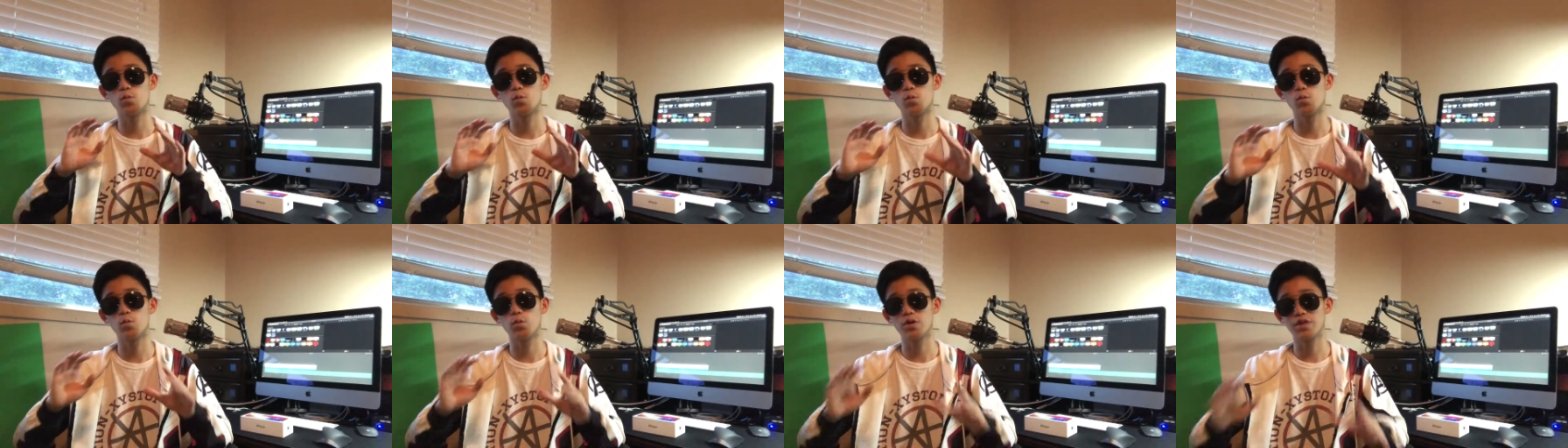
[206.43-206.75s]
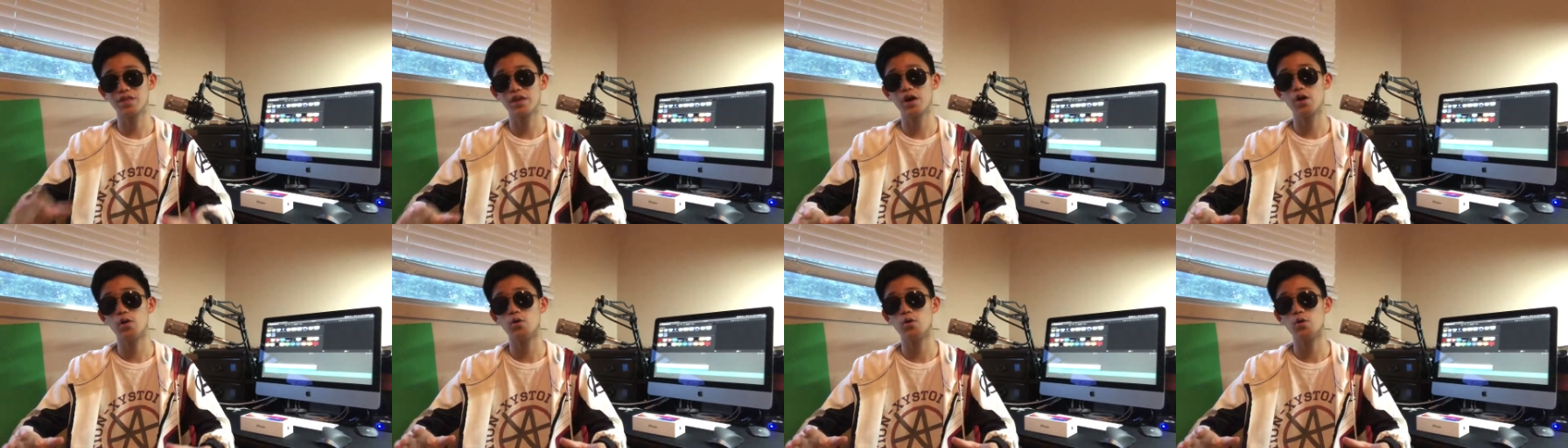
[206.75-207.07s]

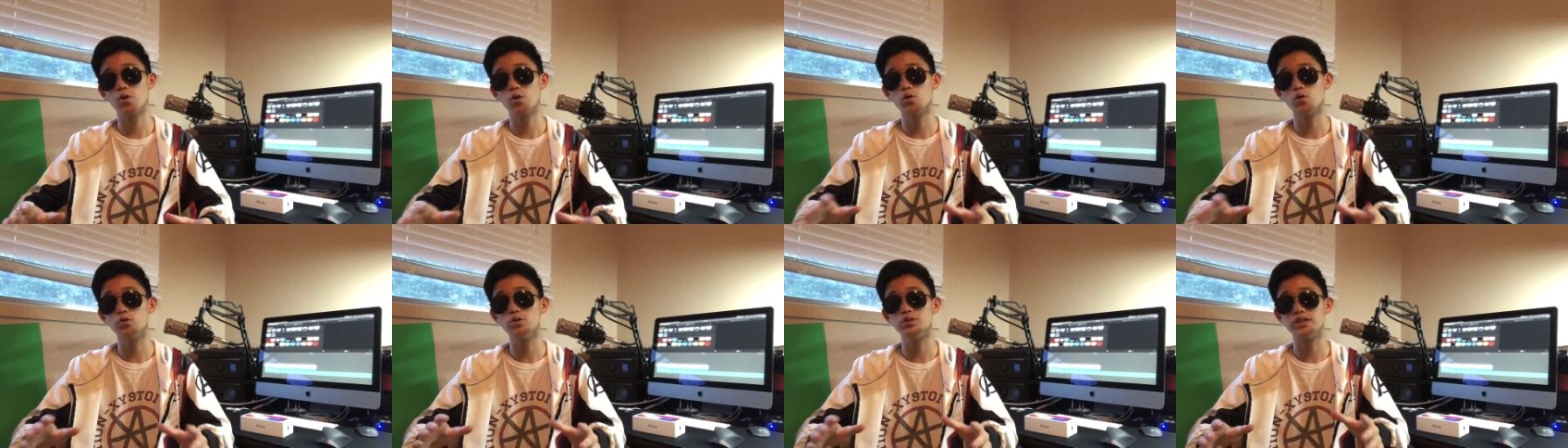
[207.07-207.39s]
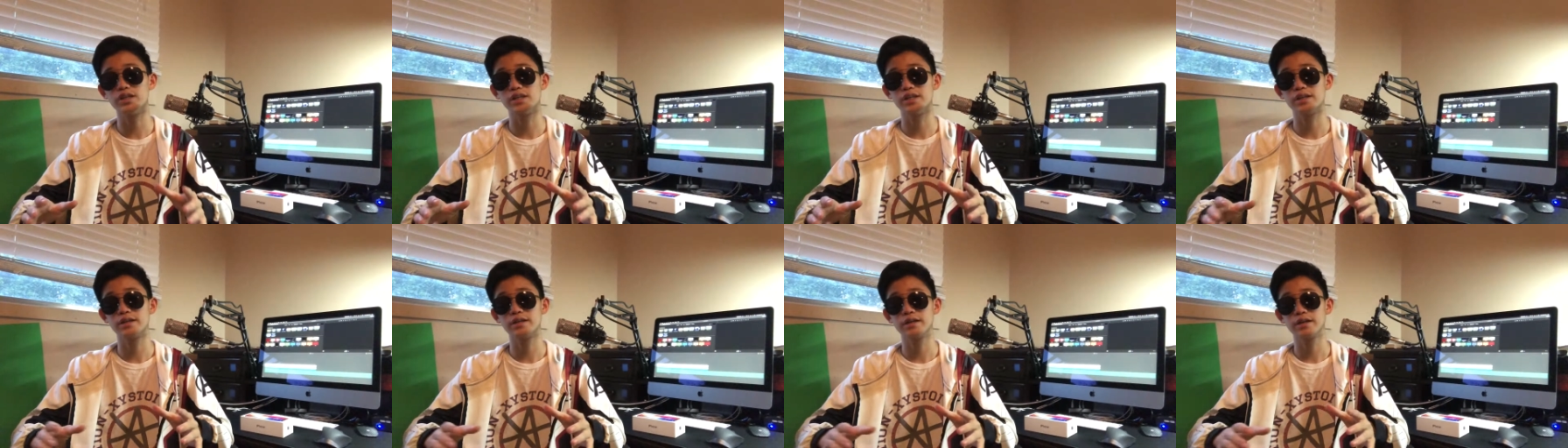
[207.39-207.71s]
without
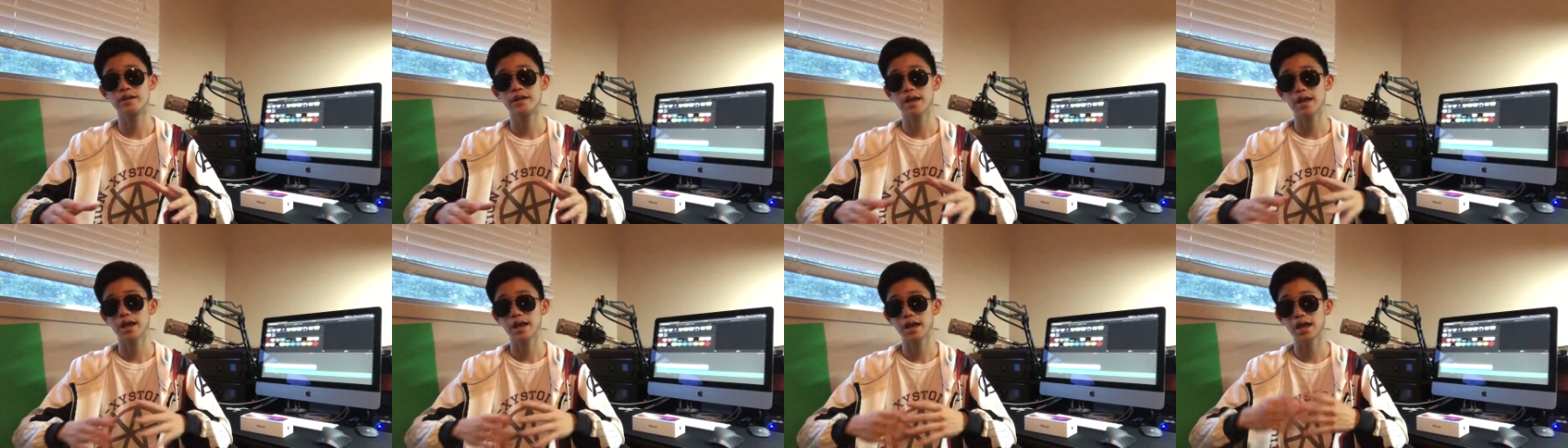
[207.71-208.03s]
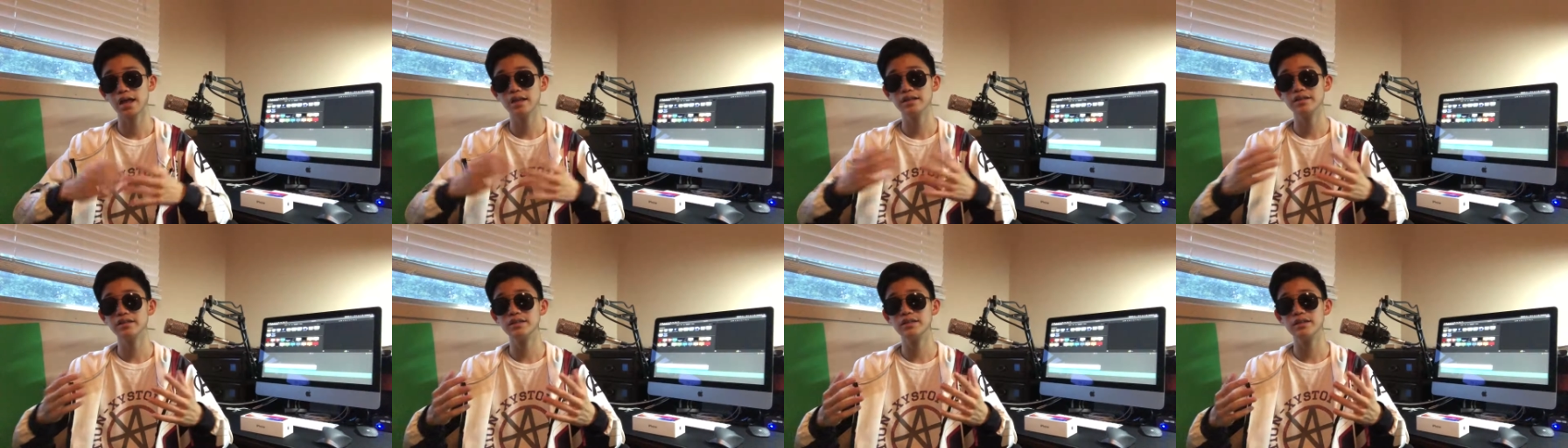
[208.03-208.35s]
losing
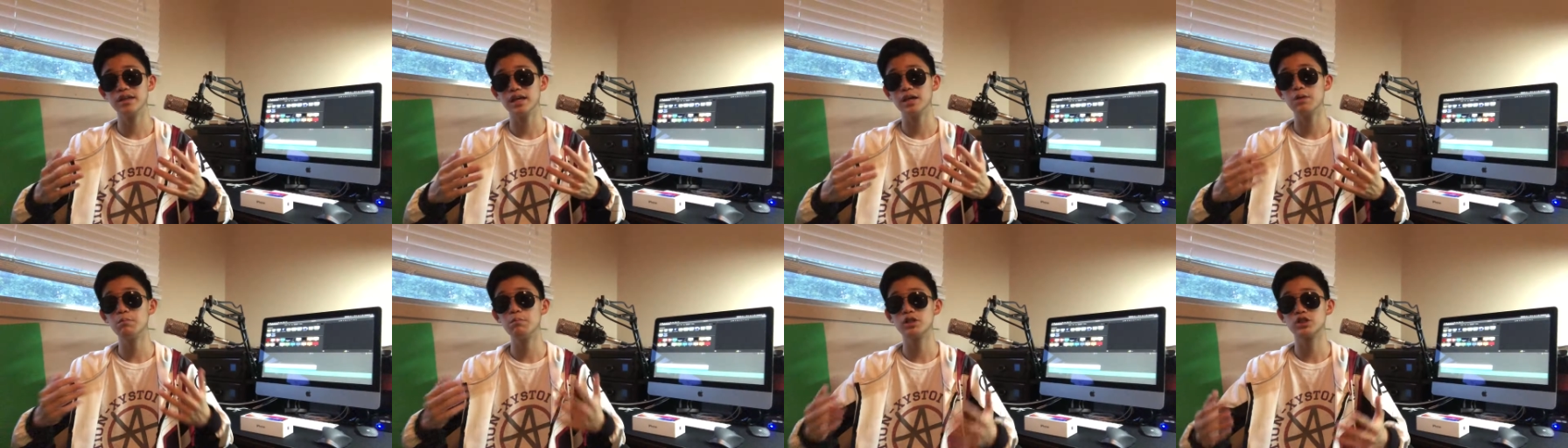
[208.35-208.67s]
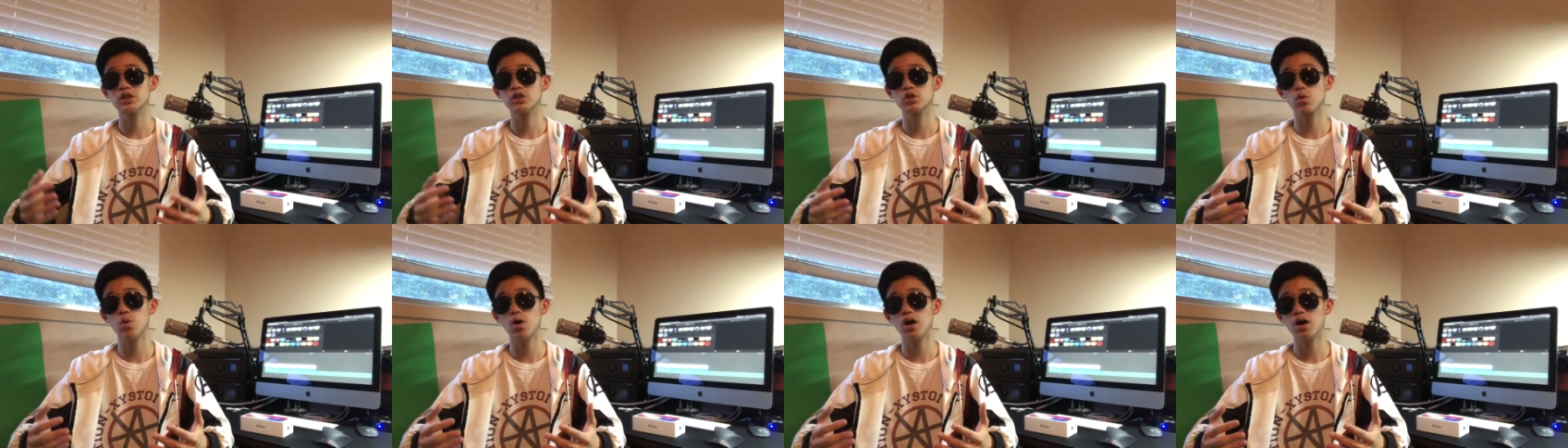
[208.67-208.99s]
any
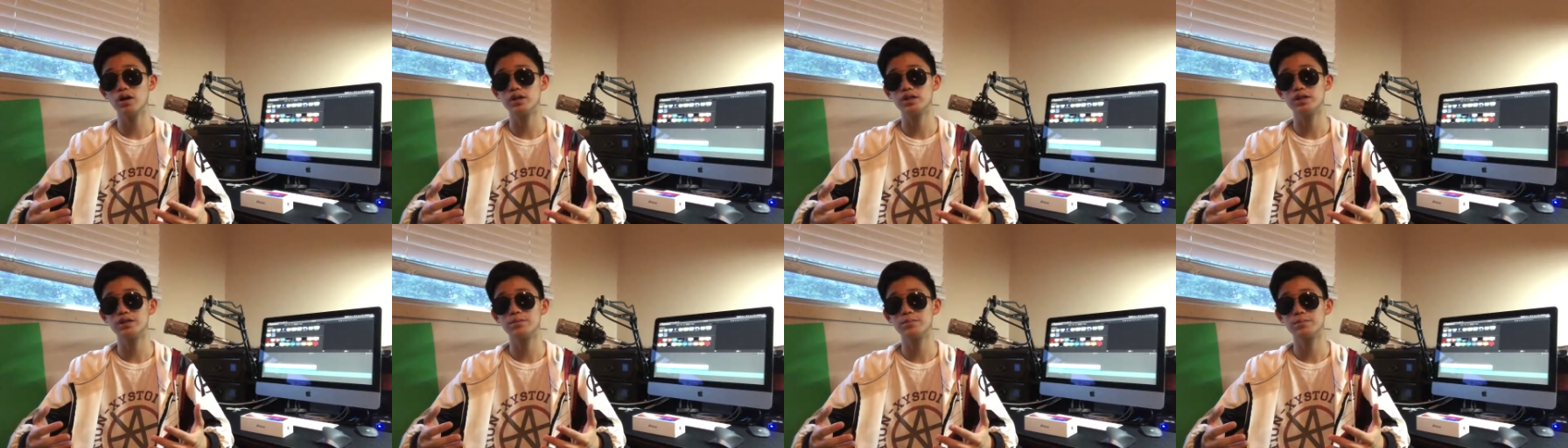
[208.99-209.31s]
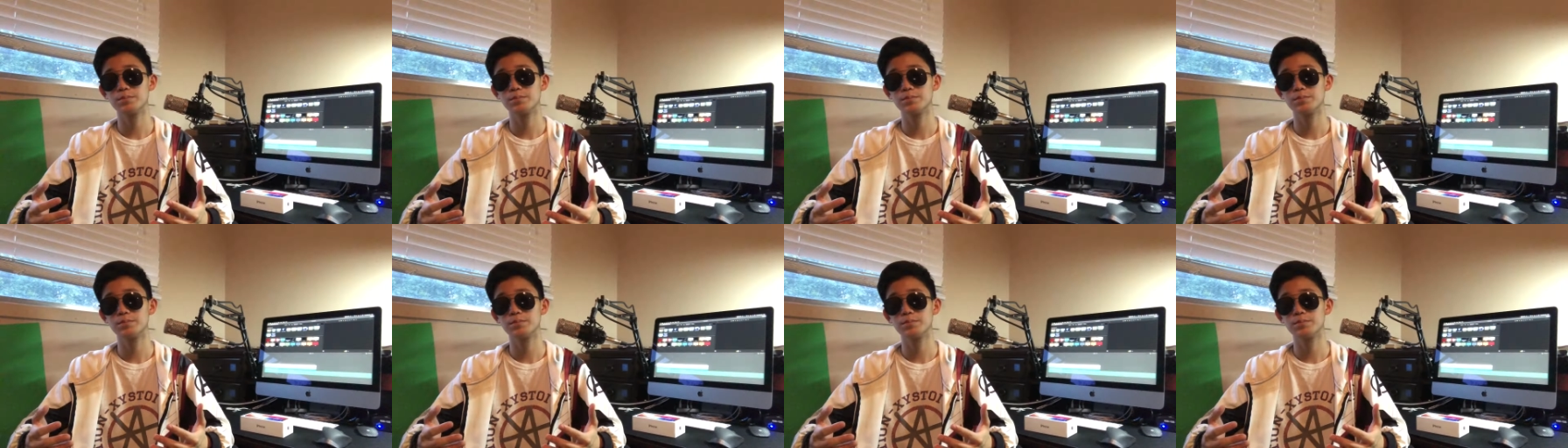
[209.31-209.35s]
image quality.